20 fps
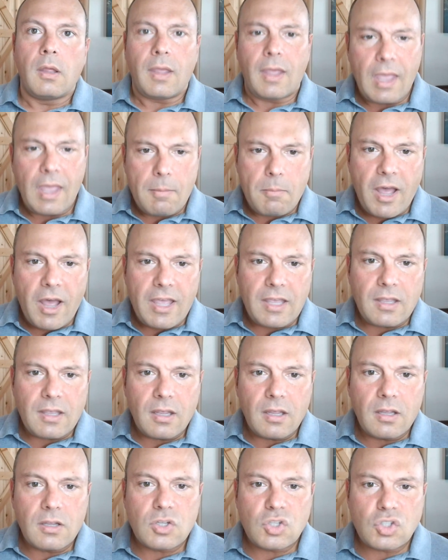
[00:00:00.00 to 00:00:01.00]
Hey,
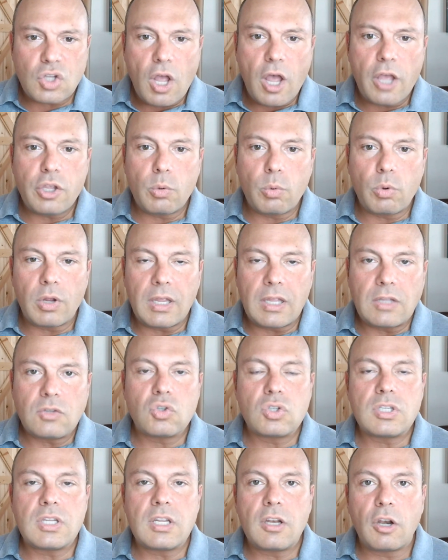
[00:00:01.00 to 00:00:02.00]
Mike, saw you were
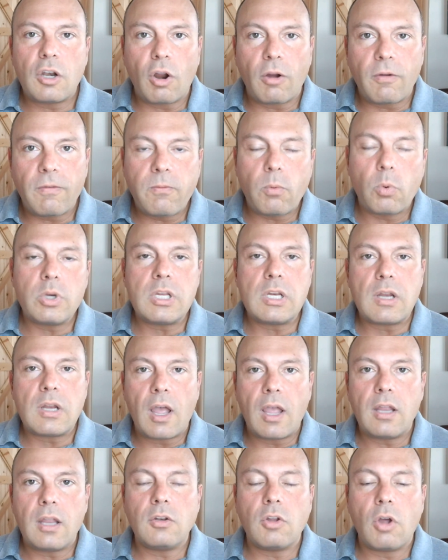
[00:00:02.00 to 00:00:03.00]
interested in our
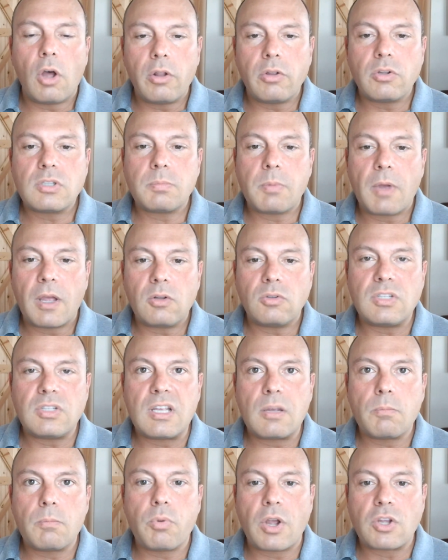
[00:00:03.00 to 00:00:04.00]
$49 spinal
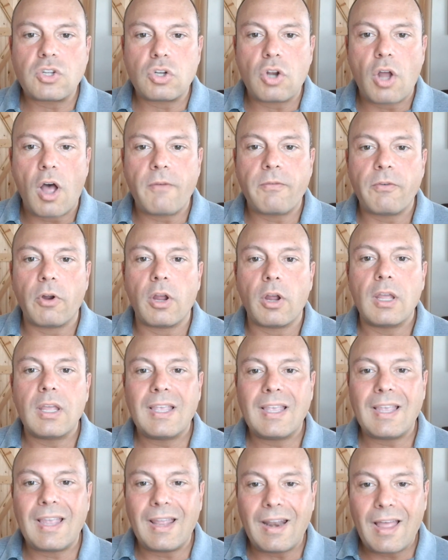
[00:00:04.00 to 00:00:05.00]
decompression offer.
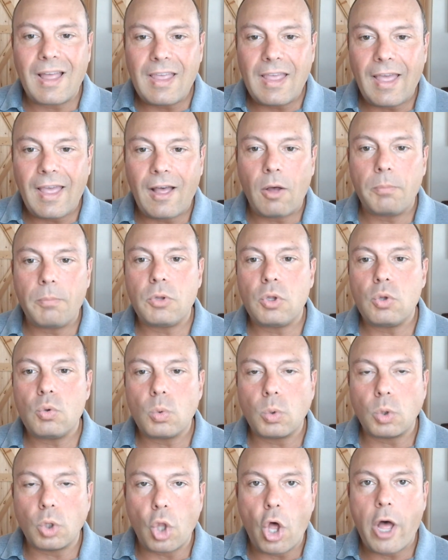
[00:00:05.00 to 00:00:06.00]
Can I help
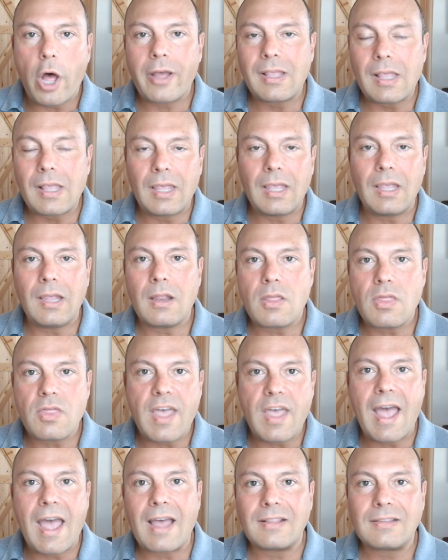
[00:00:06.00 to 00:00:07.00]
you lock in
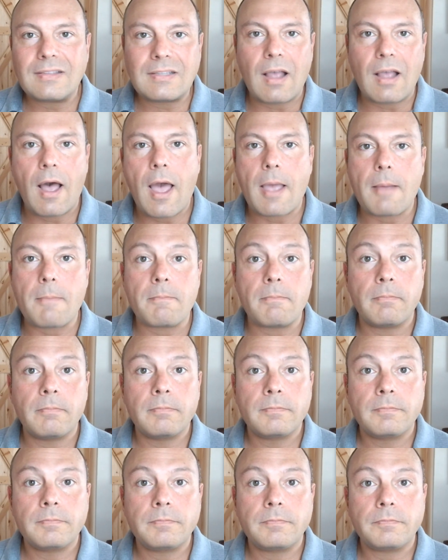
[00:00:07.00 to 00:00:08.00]
that time?
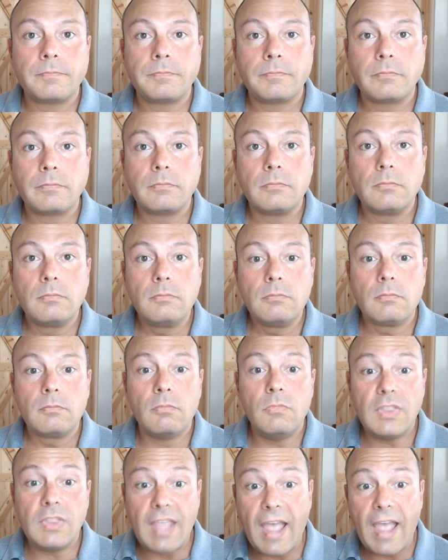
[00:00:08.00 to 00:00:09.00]

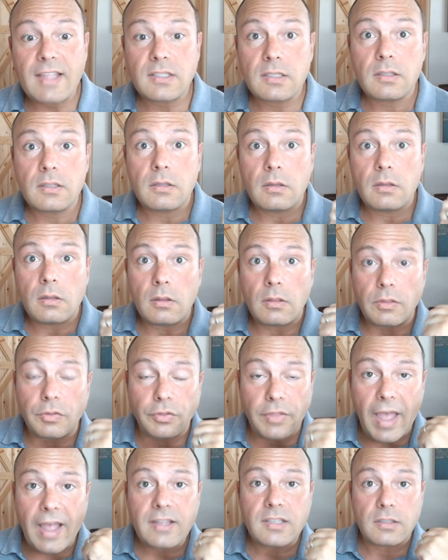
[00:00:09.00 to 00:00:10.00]
That's
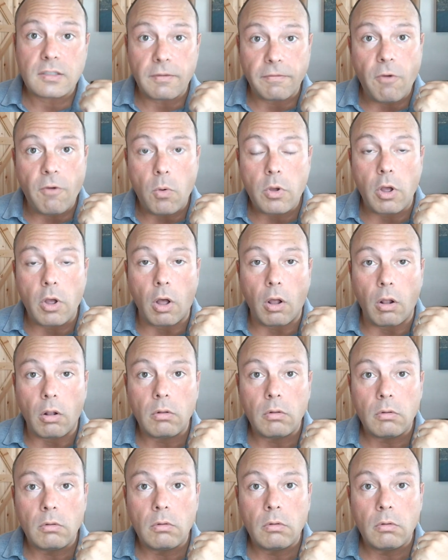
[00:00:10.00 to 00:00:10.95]
the phone call.